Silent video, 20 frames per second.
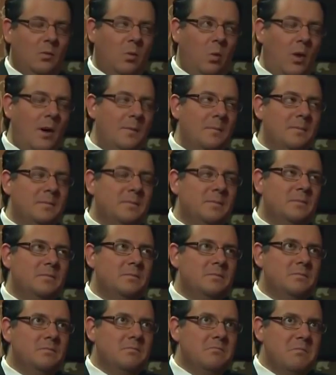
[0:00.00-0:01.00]
what
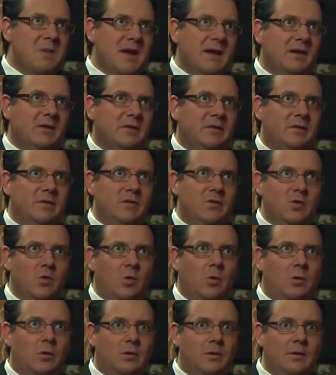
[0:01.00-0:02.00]
makes
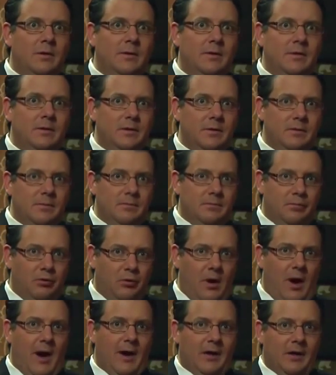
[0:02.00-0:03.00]
your
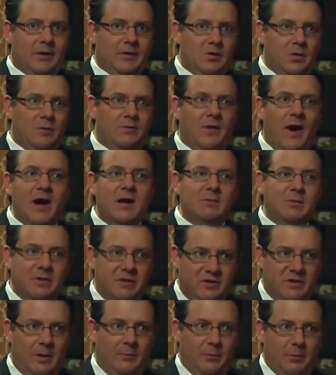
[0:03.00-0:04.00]
product, your
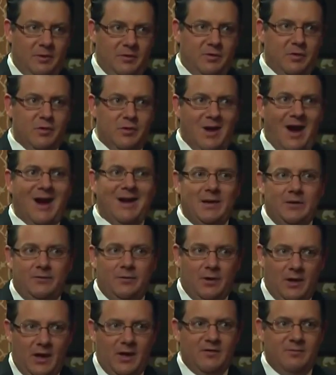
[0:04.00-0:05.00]
vitamin supplements, your 90
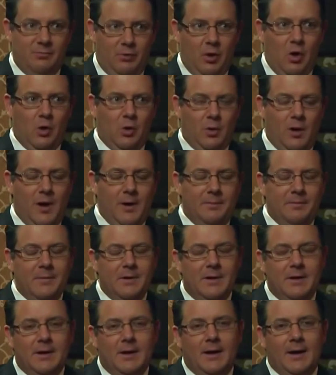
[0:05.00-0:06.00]
for Life program,
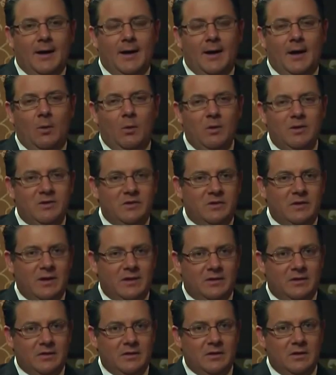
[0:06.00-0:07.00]
what
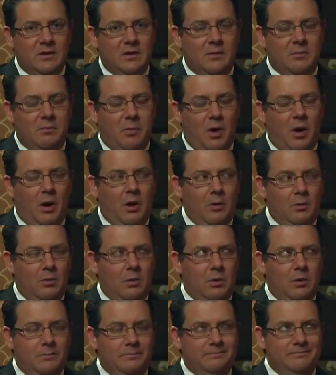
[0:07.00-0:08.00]
sets it
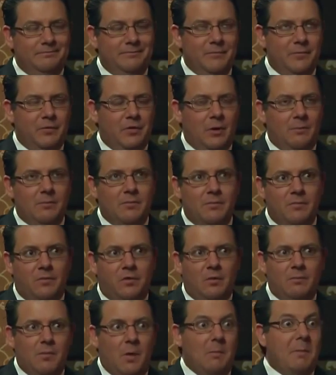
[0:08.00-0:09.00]
apart from
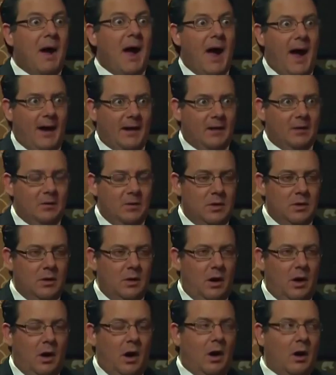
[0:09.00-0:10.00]
the pack?
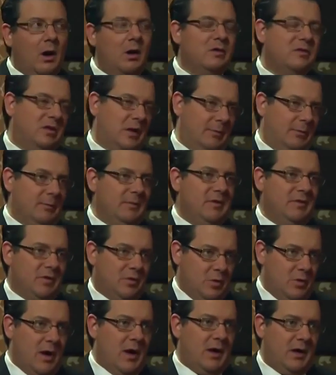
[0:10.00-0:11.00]
Are all supplements
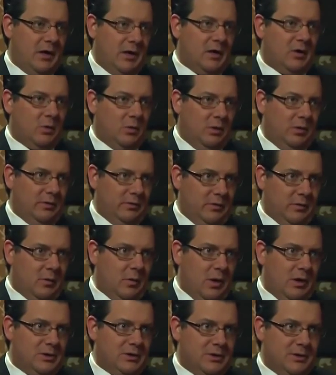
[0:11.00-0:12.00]
created equal is the
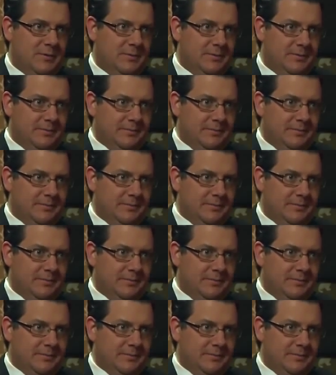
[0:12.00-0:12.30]
question.